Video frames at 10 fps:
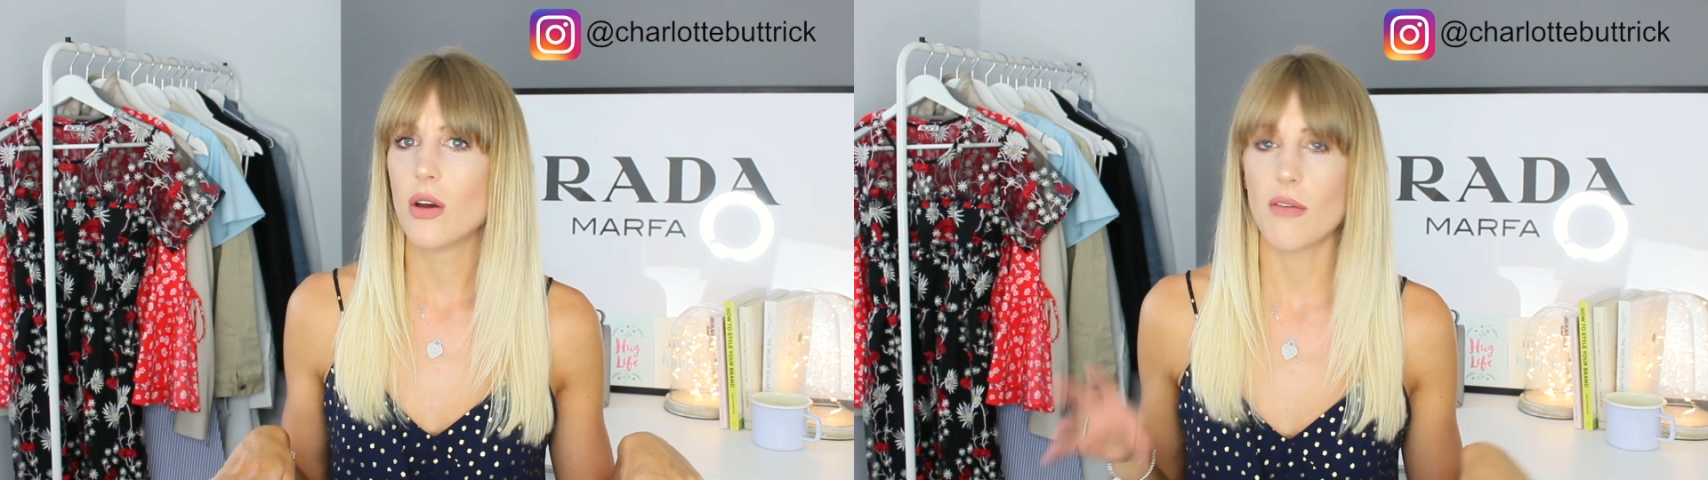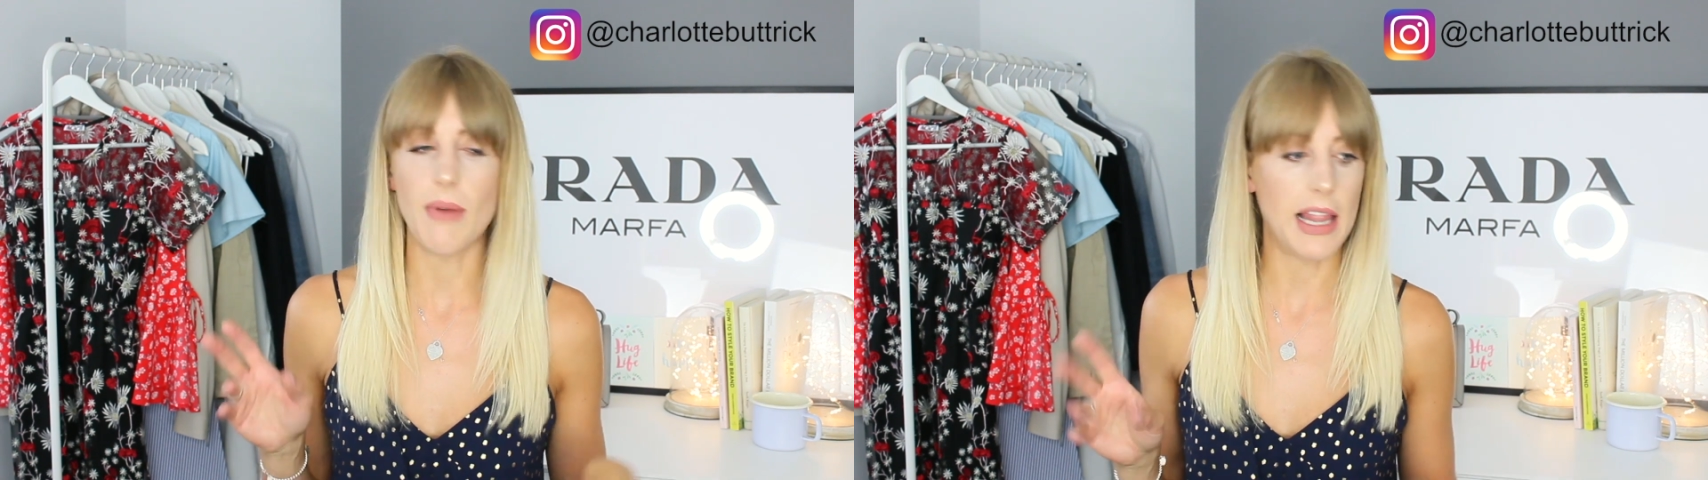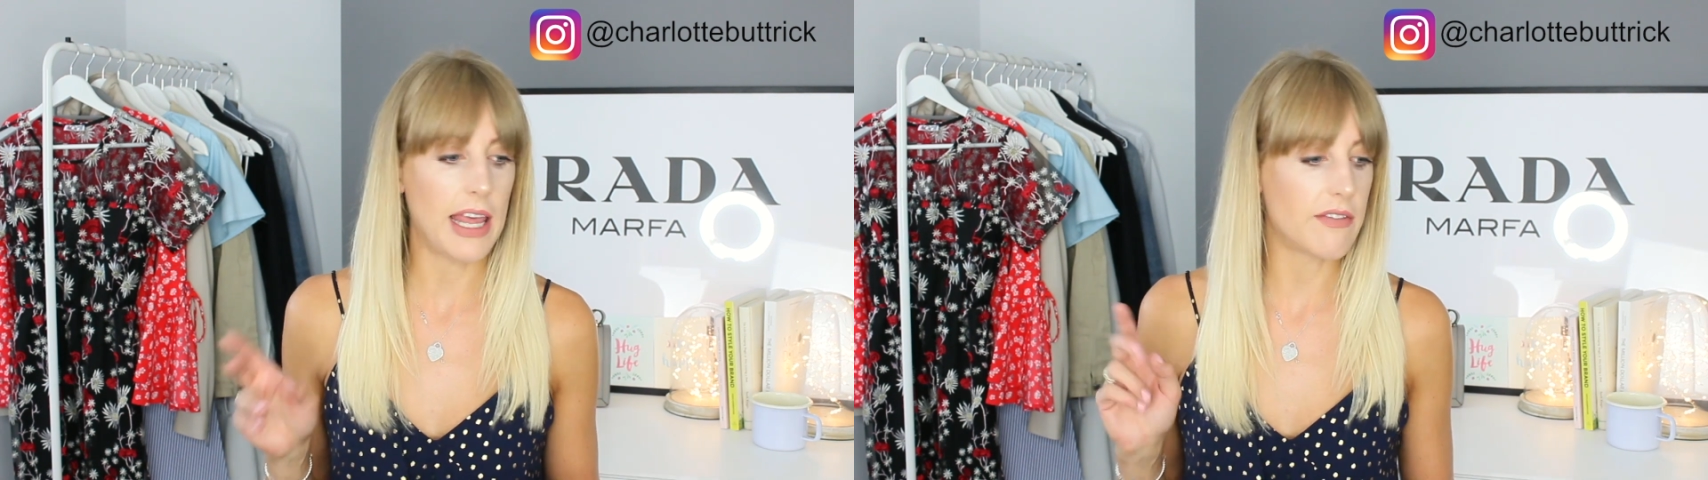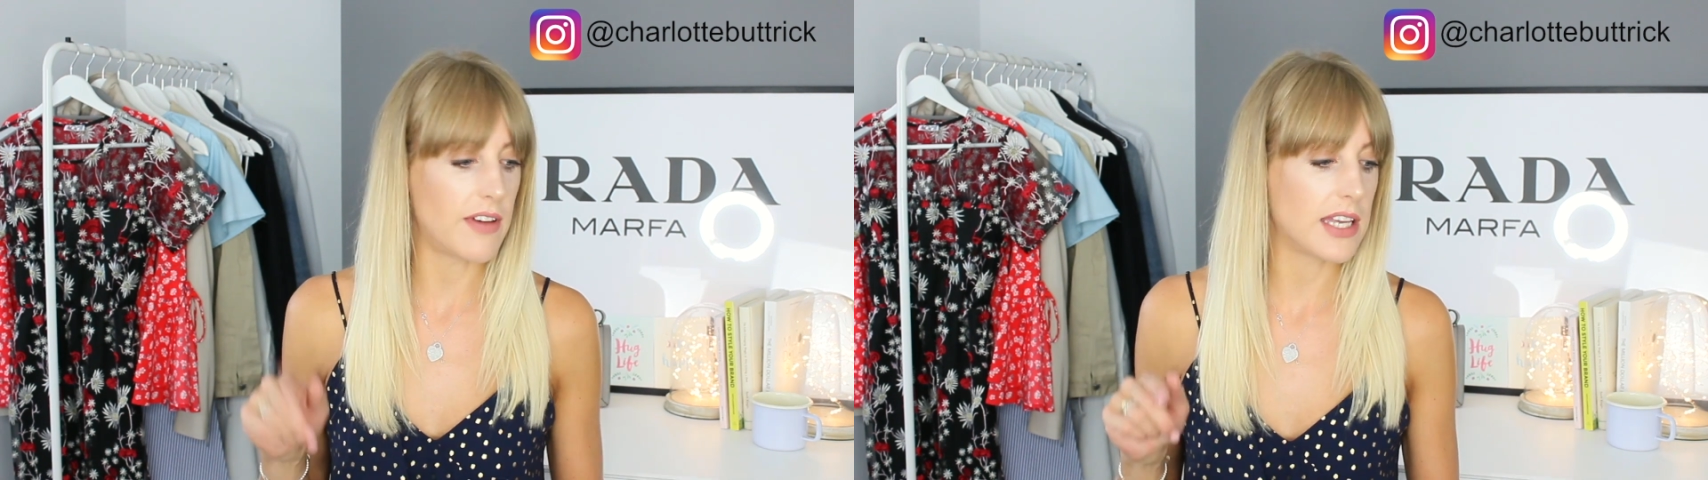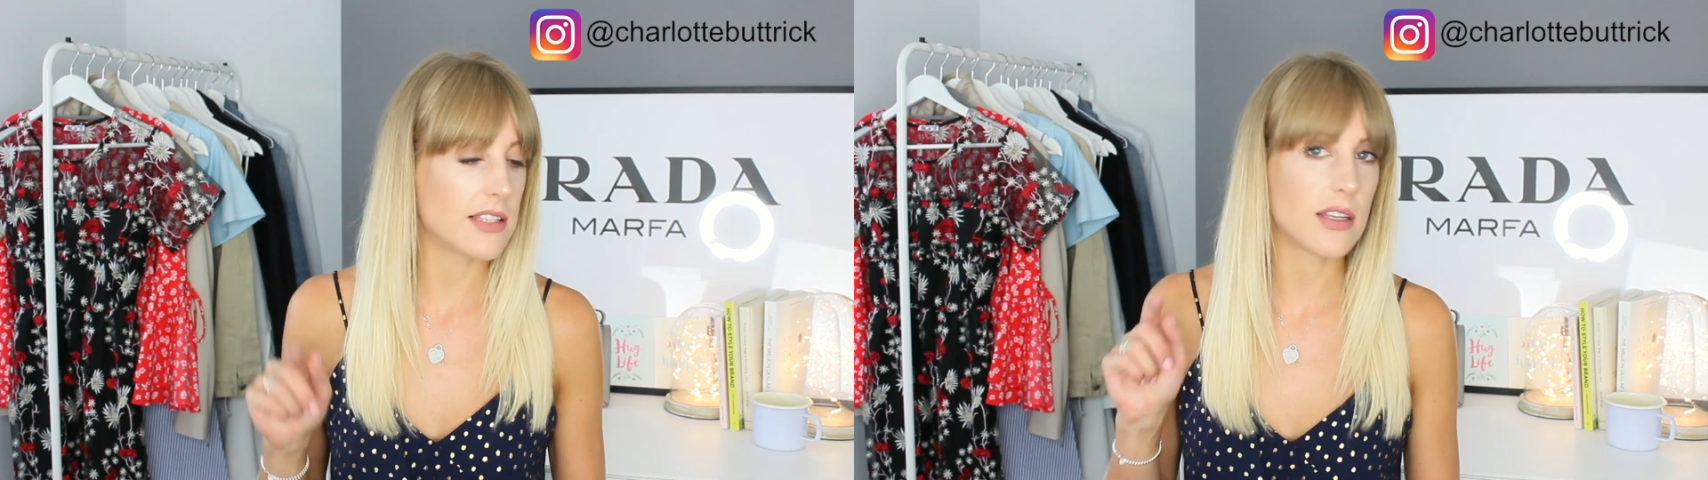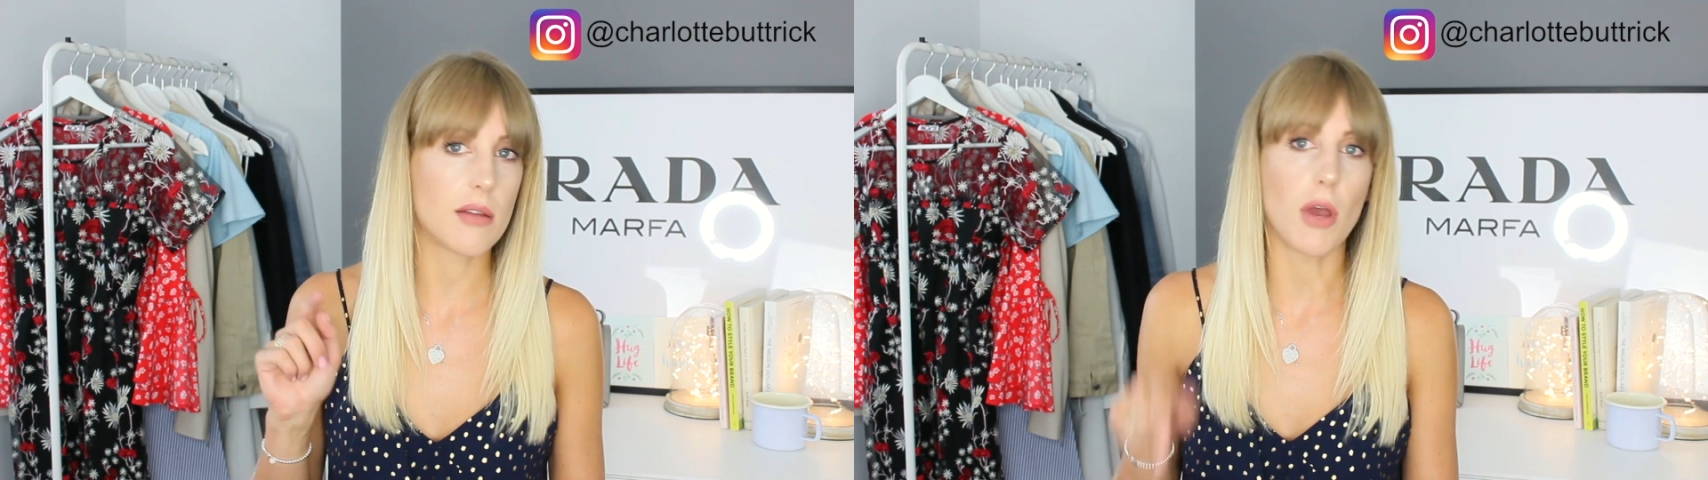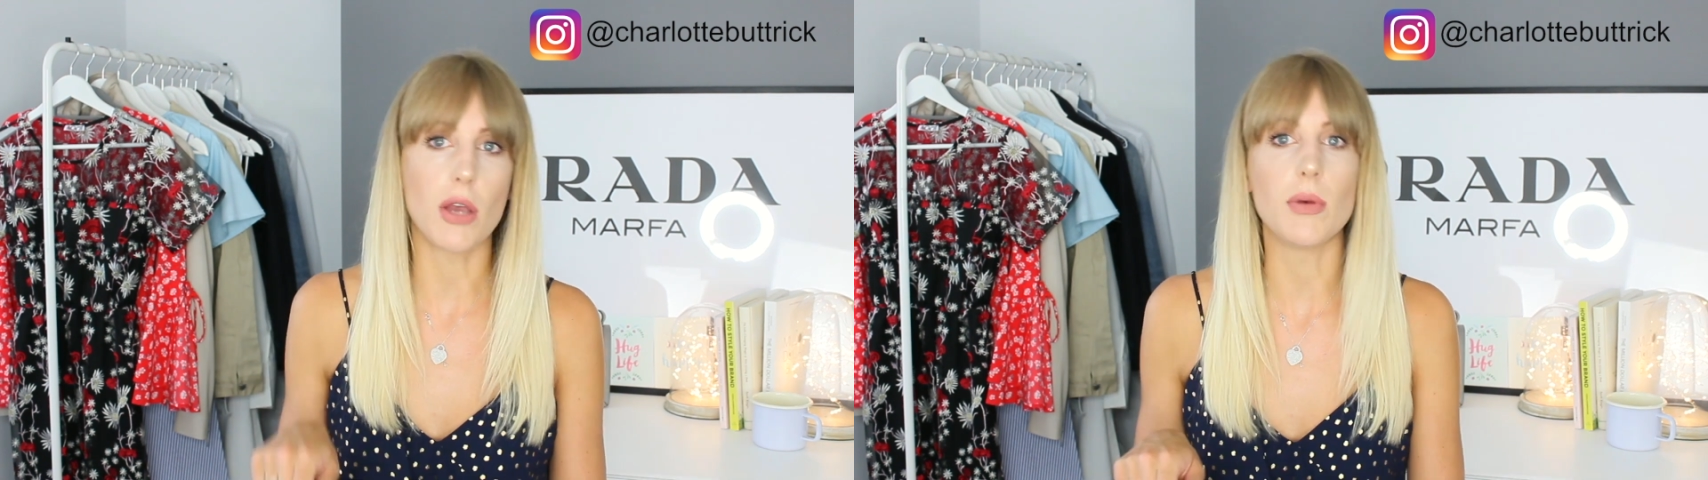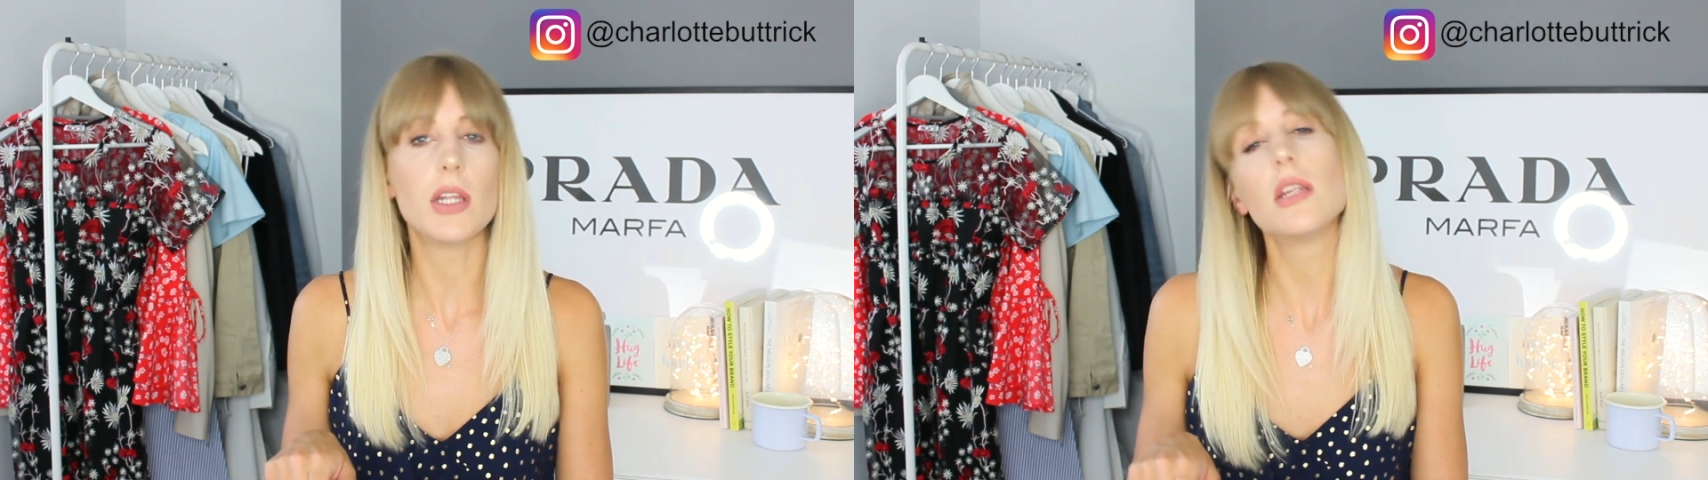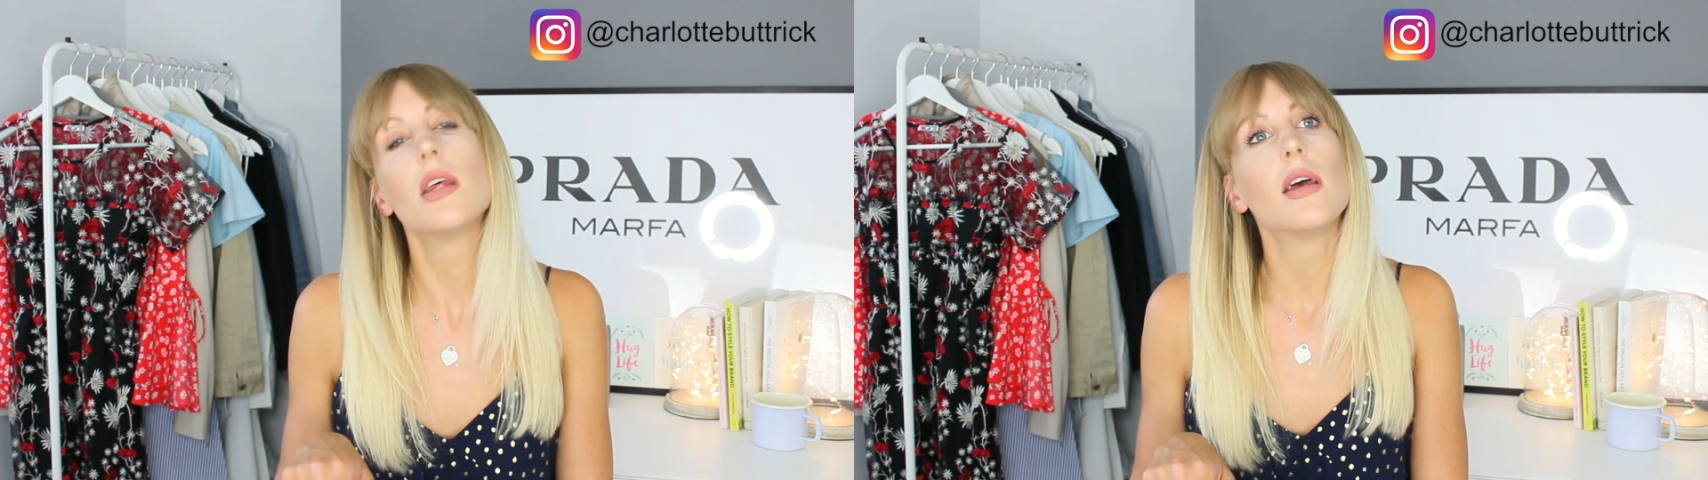with my leg veins at the moment.